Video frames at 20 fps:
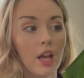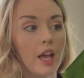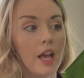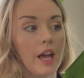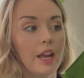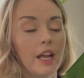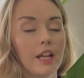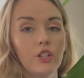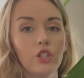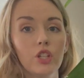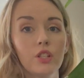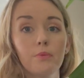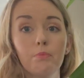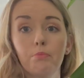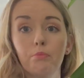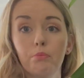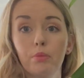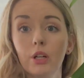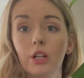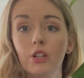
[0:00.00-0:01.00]
and I just
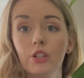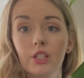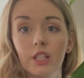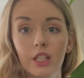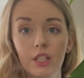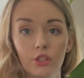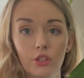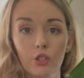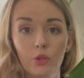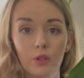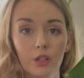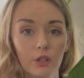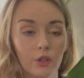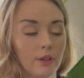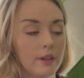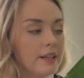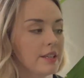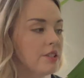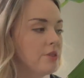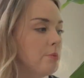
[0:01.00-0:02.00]
burned it to a
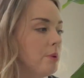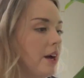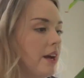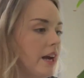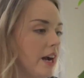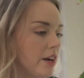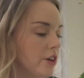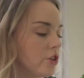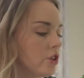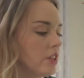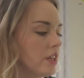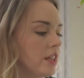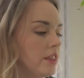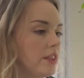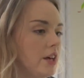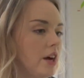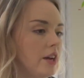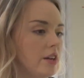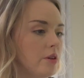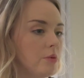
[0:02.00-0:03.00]
crisp. I actually
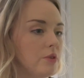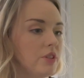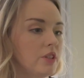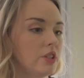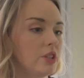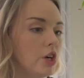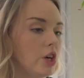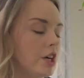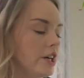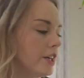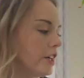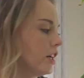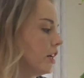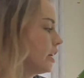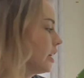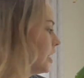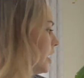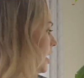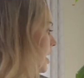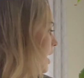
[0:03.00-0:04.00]
thought it was a
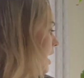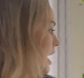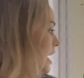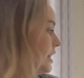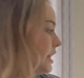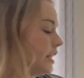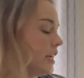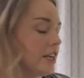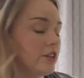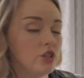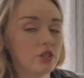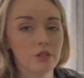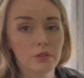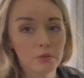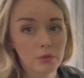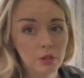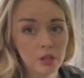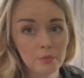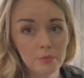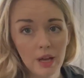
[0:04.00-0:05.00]
goner, and then I just
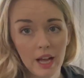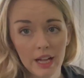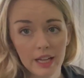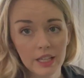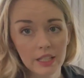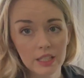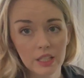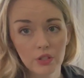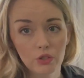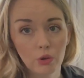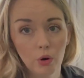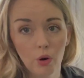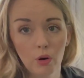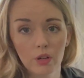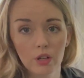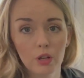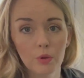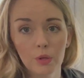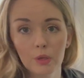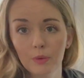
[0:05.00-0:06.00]
threw it back in this
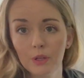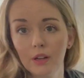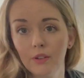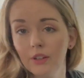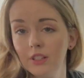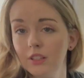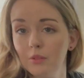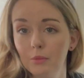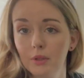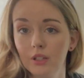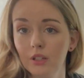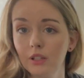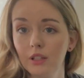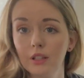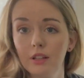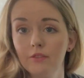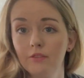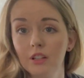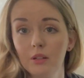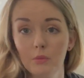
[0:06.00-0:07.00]
corner when we were in the middle
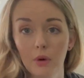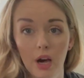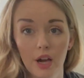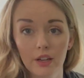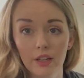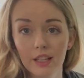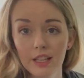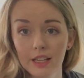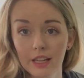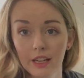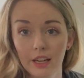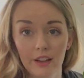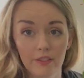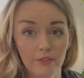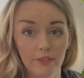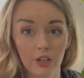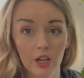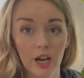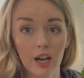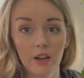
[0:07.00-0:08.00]
of remodeling and I
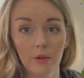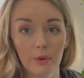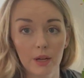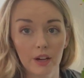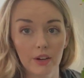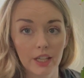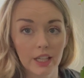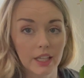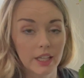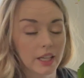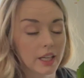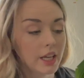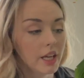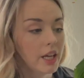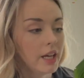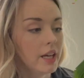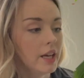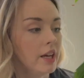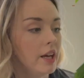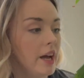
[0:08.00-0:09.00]
forgot about it.
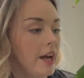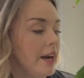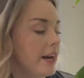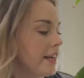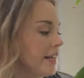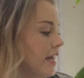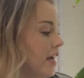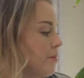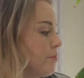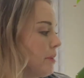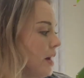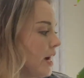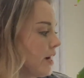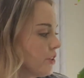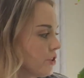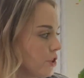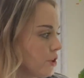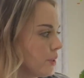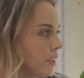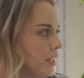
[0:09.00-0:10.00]
And I came back
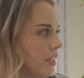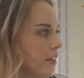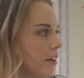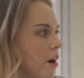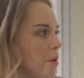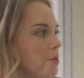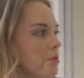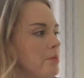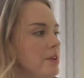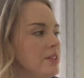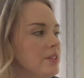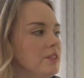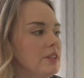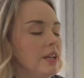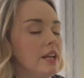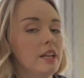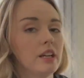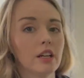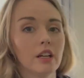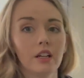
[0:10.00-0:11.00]
to it a couple months
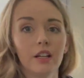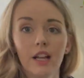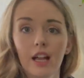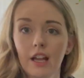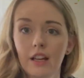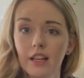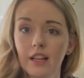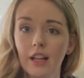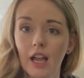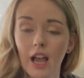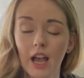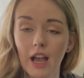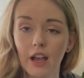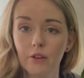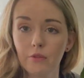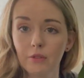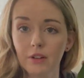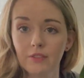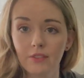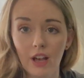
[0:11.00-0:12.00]
later and it
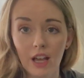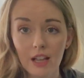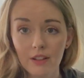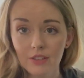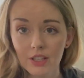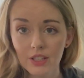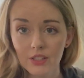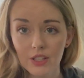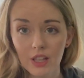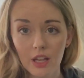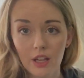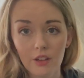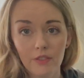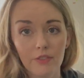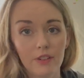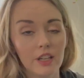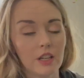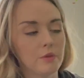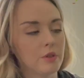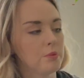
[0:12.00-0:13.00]
had revived itself
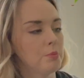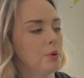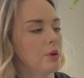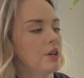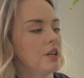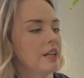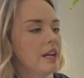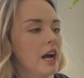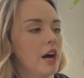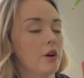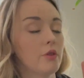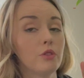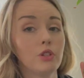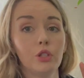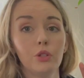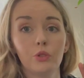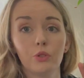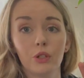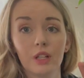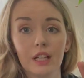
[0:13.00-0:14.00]
and it was putting out
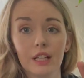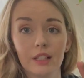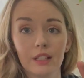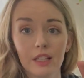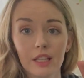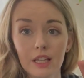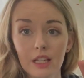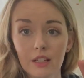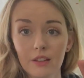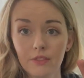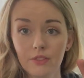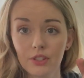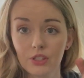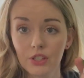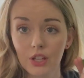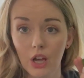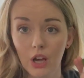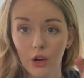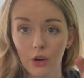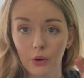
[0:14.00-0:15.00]
new green leaves,
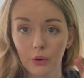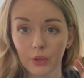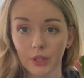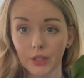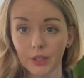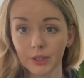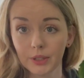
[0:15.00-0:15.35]
so